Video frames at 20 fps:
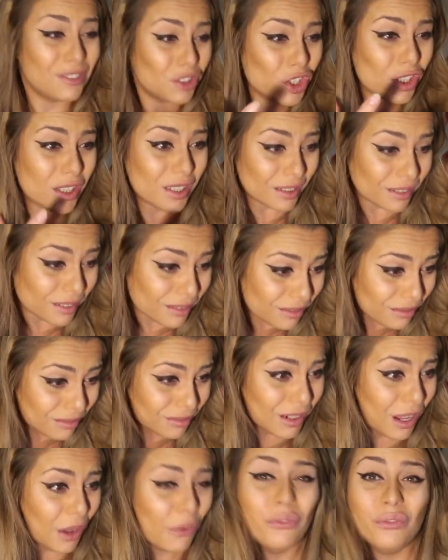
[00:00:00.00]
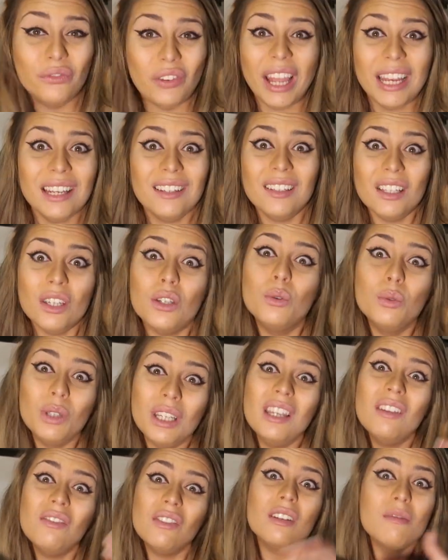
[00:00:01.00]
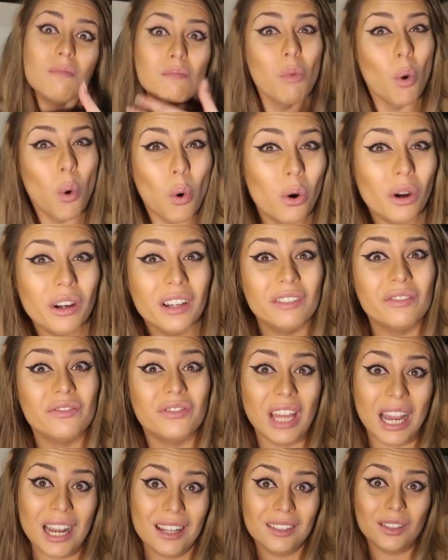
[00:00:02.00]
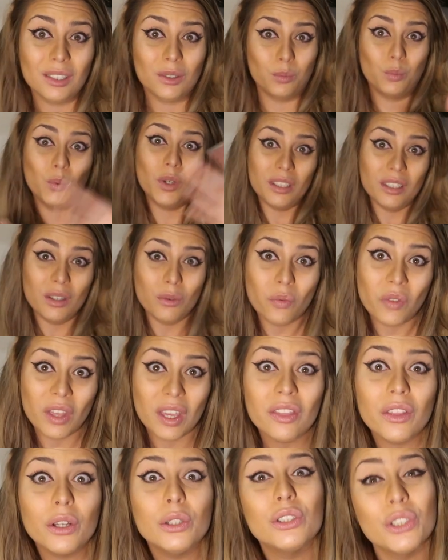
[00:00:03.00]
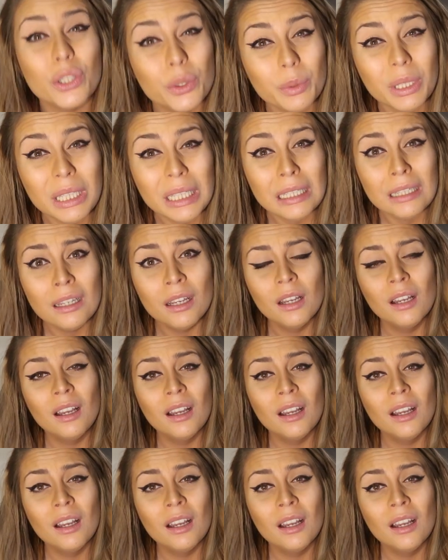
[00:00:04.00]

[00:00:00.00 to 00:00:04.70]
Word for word: just offend you even more, if that's what you think they're doing?